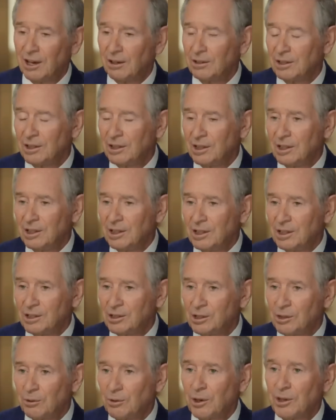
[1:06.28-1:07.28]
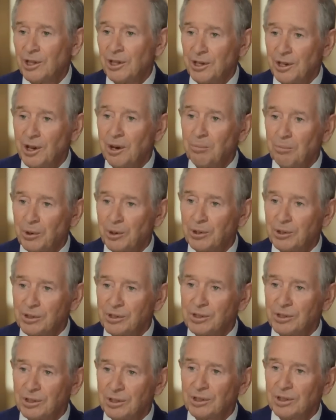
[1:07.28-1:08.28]
now. So on the
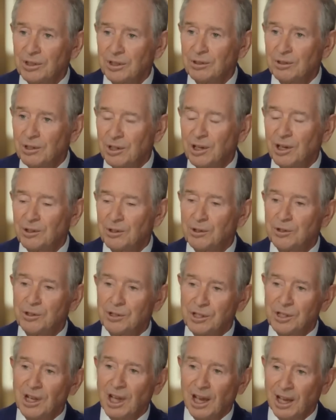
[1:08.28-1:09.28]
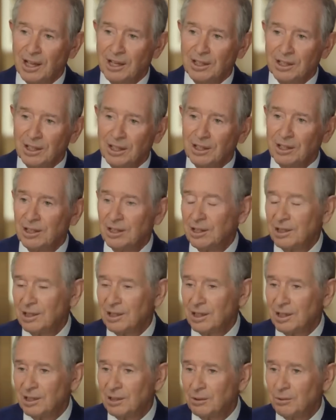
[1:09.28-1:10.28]
numbers, you can understand
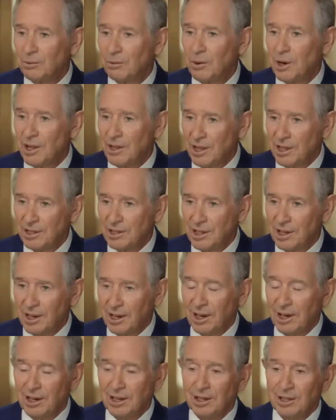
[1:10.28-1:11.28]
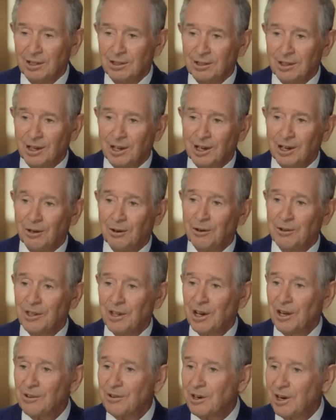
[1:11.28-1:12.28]
why they did it.
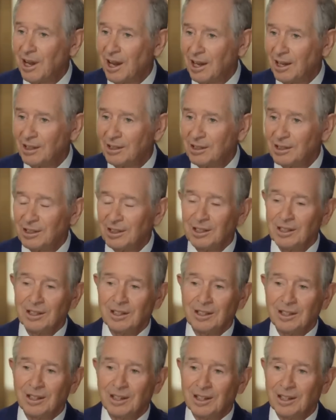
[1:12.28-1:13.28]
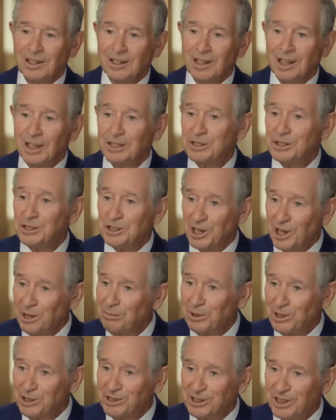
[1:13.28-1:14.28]
On the other hand, as
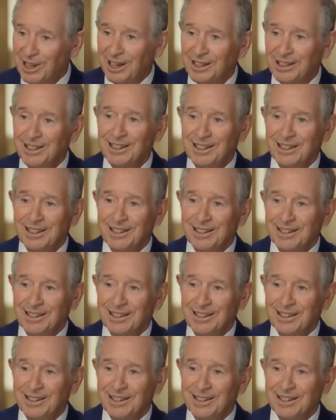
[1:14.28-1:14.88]
Jamie said,